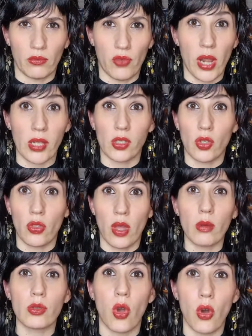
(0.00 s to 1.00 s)
Right, so
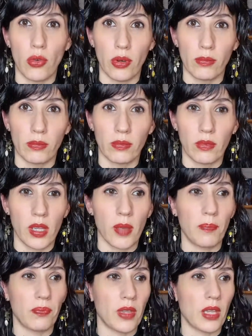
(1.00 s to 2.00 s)
that was horror.
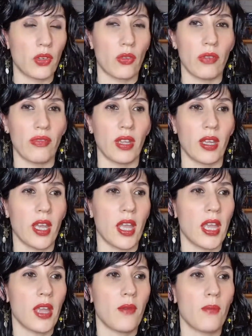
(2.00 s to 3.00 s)
Yep, that's horrific.
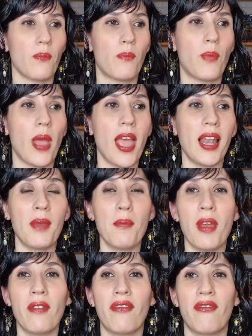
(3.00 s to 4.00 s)

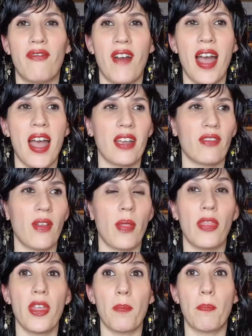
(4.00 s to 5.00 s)
Element 5,
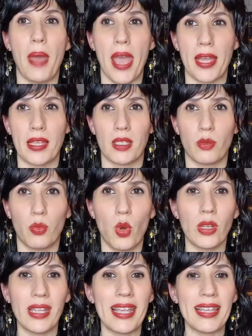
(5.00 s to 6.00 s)
the pace.
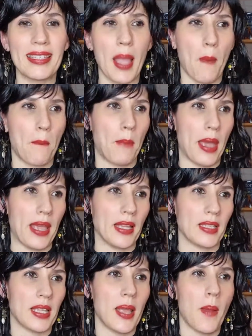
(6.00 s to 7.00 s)
What is
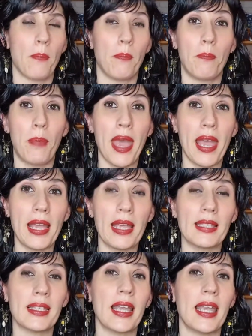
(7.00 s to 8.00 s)
pace?
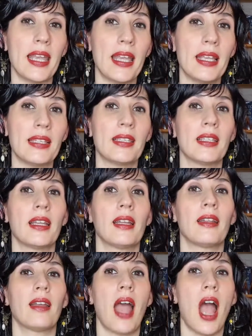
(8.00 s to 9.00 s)
Pace is
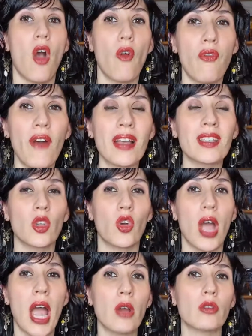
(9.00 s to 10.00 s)
how fast
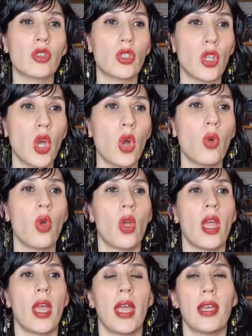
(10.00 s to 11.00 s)
or how slow
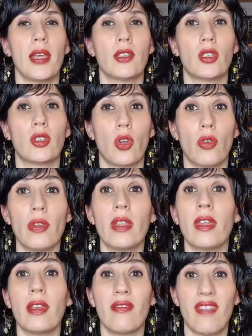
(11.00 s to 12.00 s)
a story,
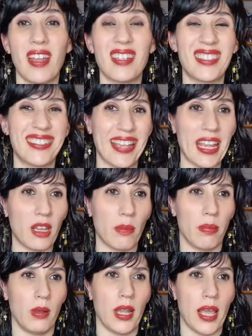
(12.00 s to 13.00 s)
the events
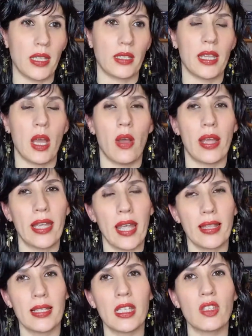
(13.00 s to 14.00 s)
take place. Now,
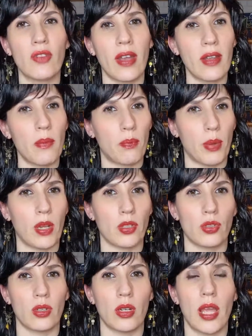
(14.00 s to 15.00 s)
again, this is very
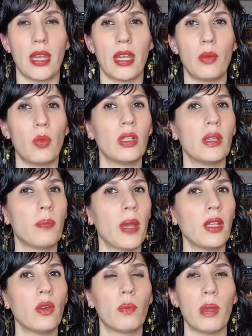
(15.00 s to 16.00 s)
personal and it will
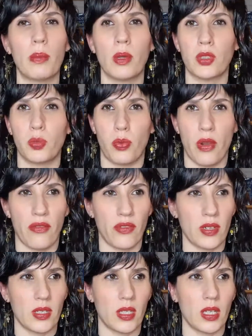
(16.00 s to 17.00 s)
depend on people's
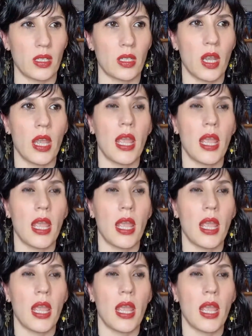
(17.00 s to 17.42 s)
preferences.